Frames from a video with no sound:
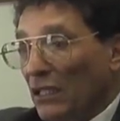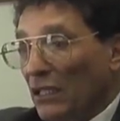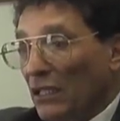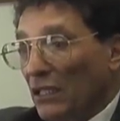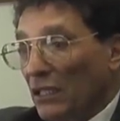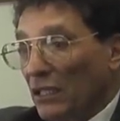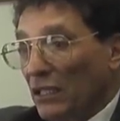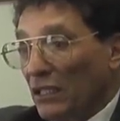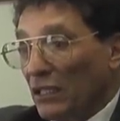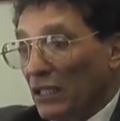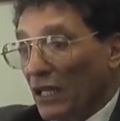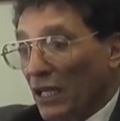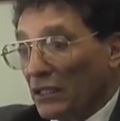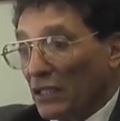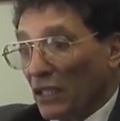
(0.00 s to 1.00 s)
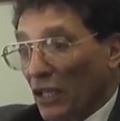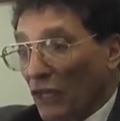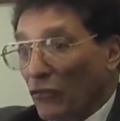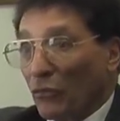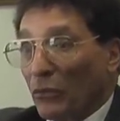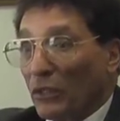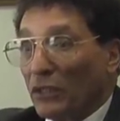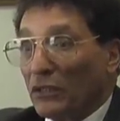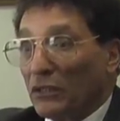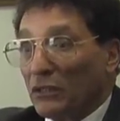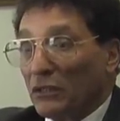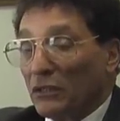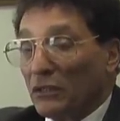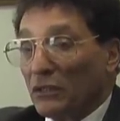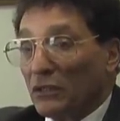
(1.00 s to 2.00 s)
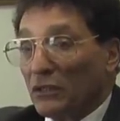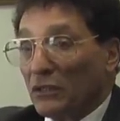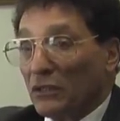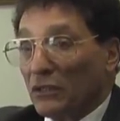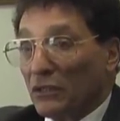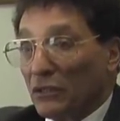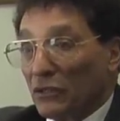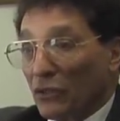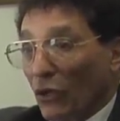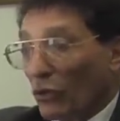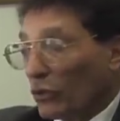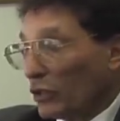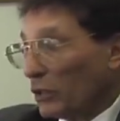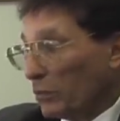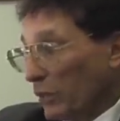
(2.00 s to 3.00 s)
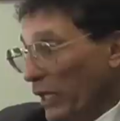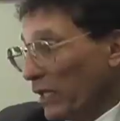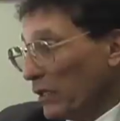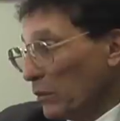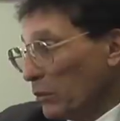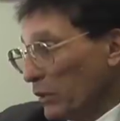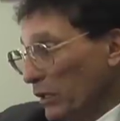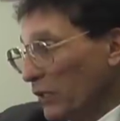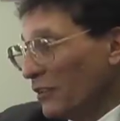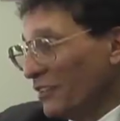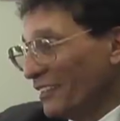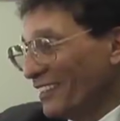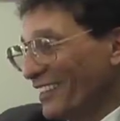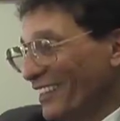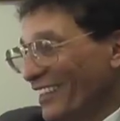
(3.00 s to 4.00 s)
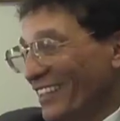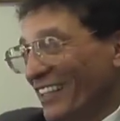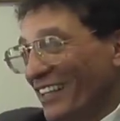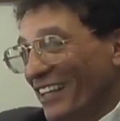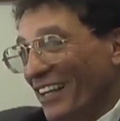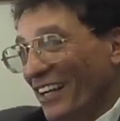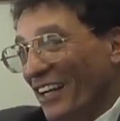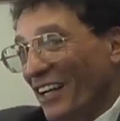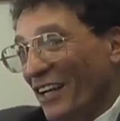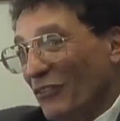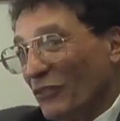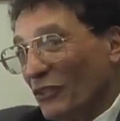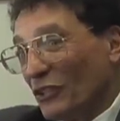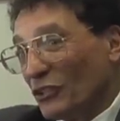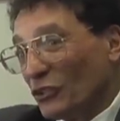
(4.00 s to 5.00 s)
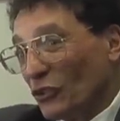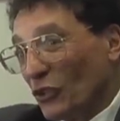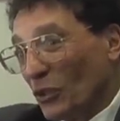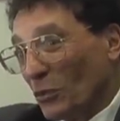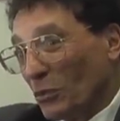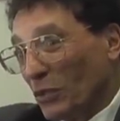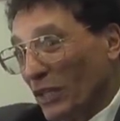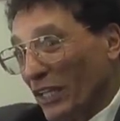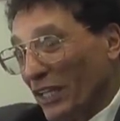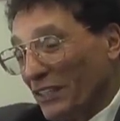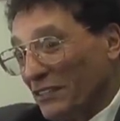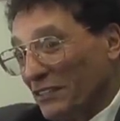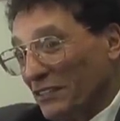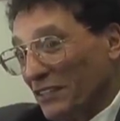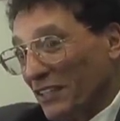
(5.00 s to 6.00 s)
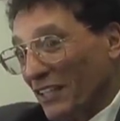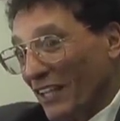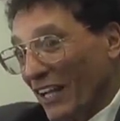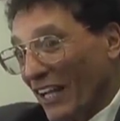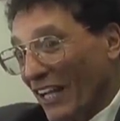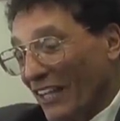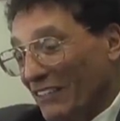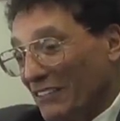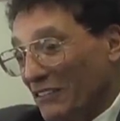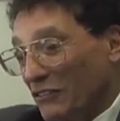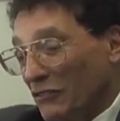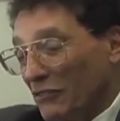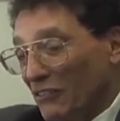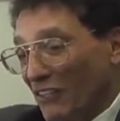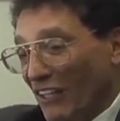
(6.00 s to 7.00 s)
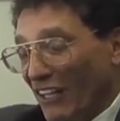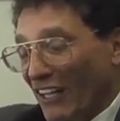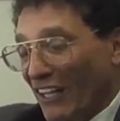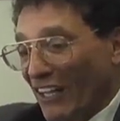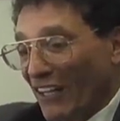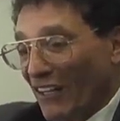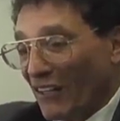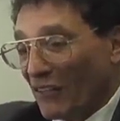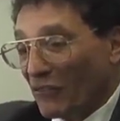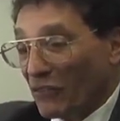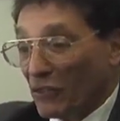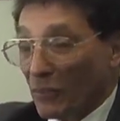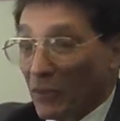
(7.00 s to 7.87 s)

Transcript: he got the government to totally pay the bill. For the Shoreham plant and for the